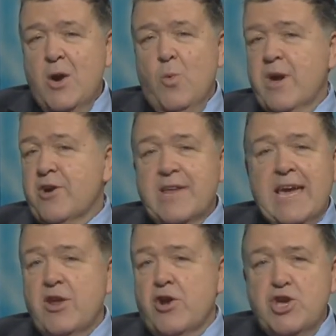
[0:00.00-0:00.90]
we're going to
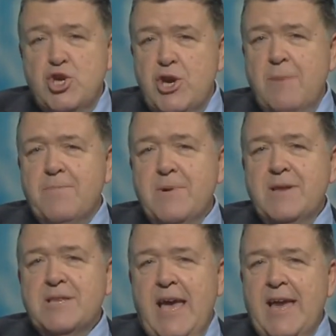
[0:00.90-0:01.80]
get on a ship
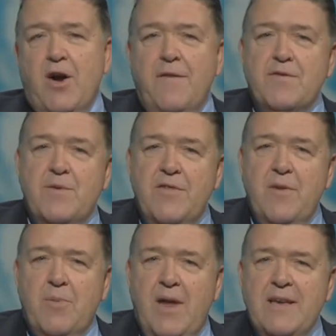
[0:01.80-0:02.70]
to head off to another
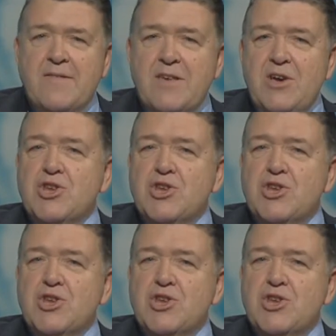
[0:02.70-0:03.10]
place